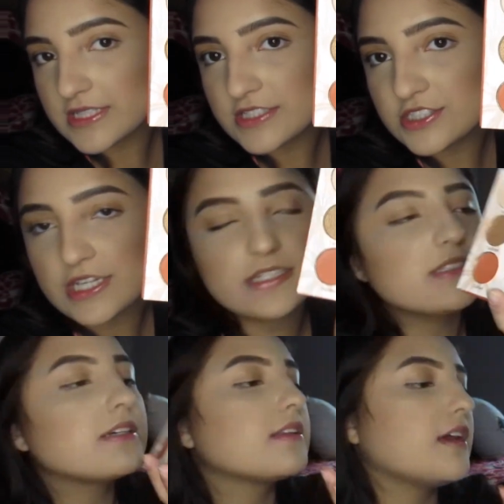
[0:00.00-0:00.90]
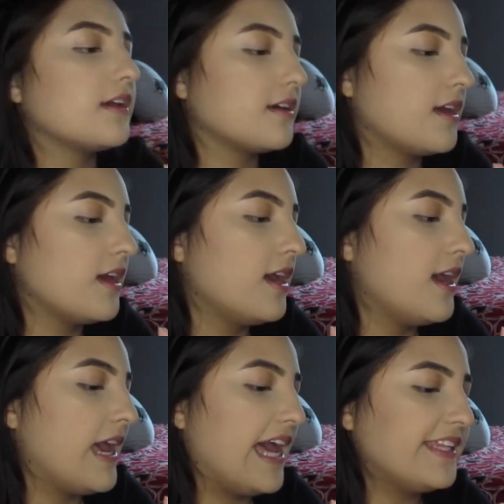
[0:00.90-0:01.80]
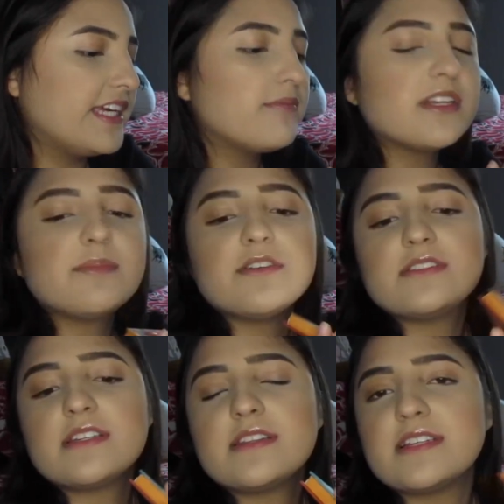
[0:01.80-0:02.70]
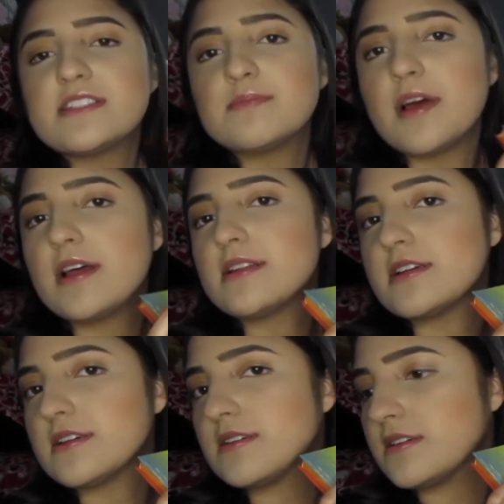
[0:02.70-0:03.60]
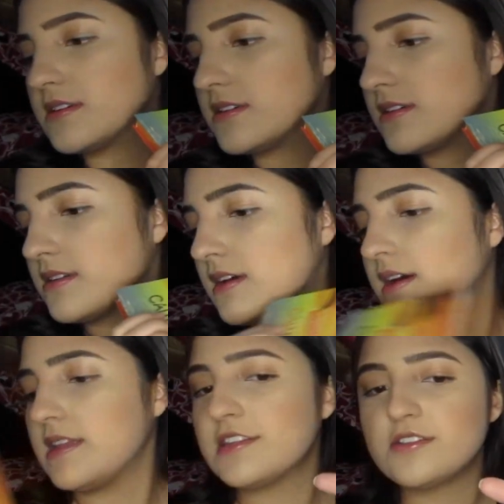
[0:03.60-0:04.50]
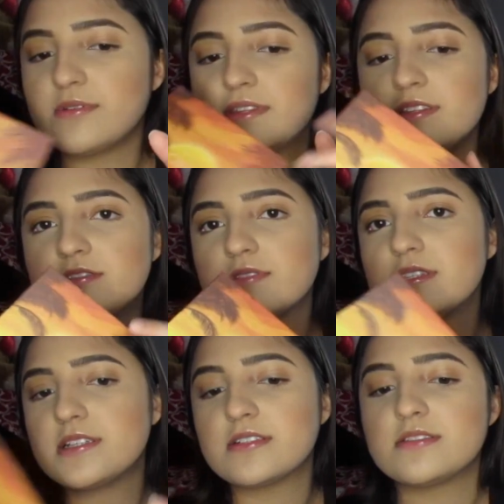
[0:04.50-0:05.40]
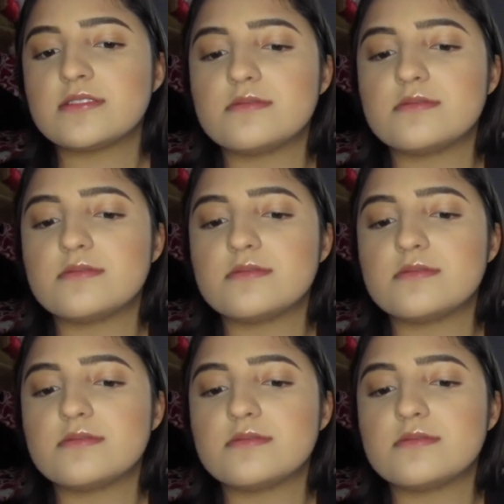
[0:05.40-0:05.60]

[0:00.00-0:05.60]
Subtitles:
the shades look like. I think I'm going to be using this palette. I like the way this one looks